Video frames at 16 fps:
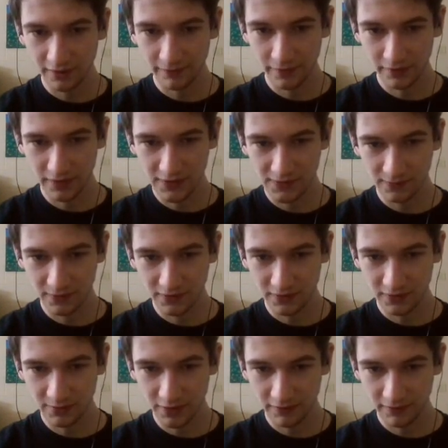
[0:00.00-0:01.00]
And for this
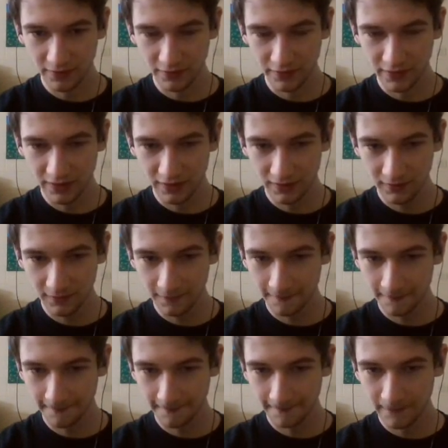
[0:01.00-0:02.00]
one to be filled in,
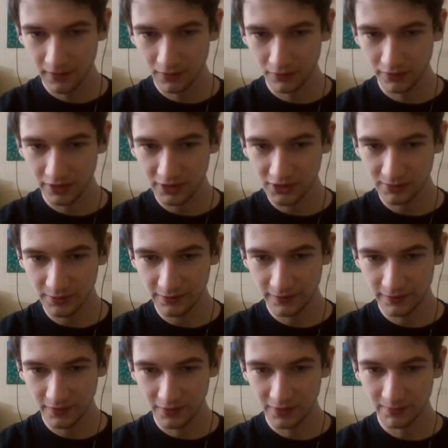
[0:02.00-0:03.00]
he'll need to
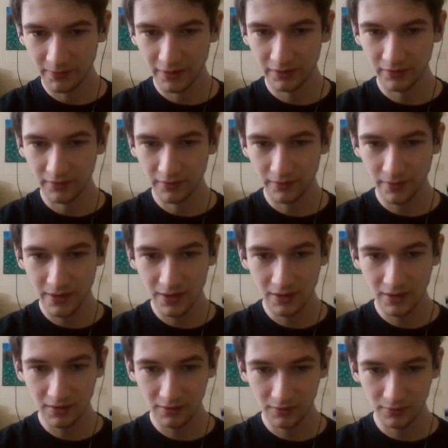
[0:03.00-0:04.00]
be filled in by the
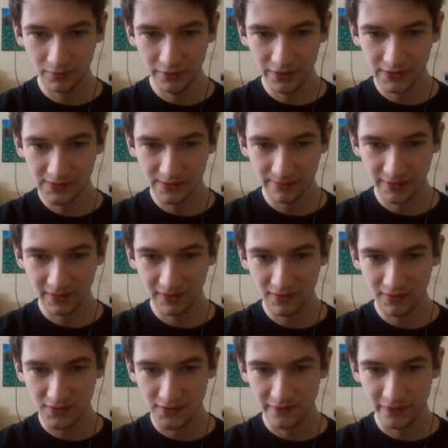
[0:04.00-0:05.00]
3, who will need
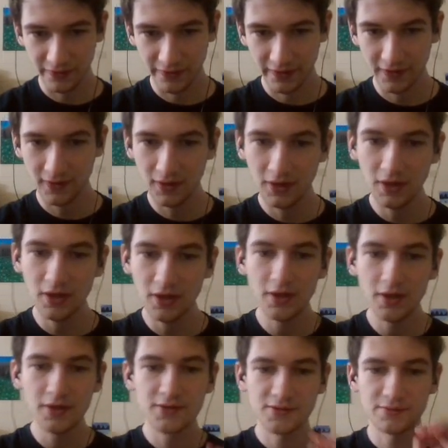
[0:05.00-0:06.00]
something else filled in.
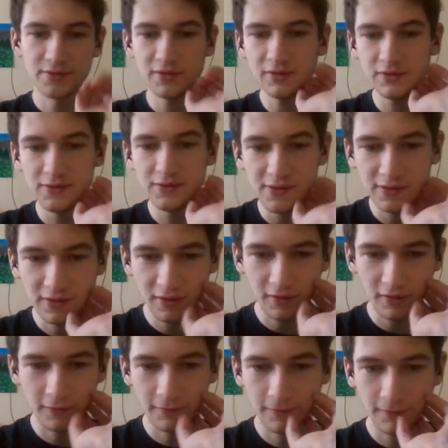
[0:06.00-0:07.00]
So it looks like
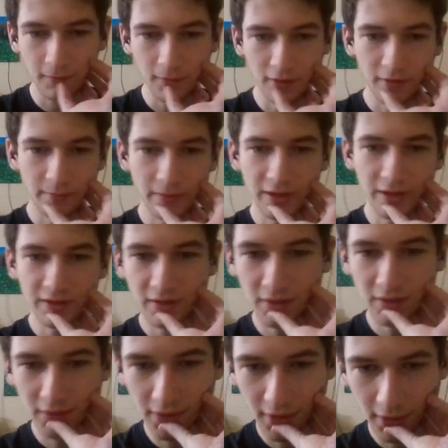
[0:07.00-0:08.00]
our 4 might
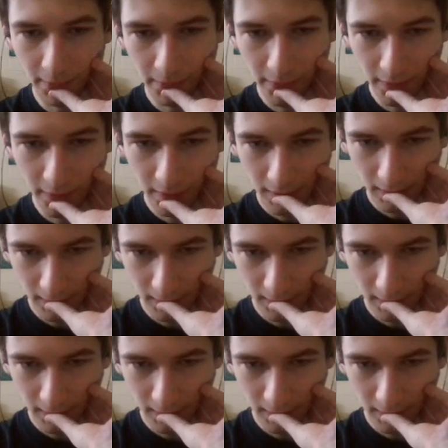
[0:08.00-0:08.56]
end up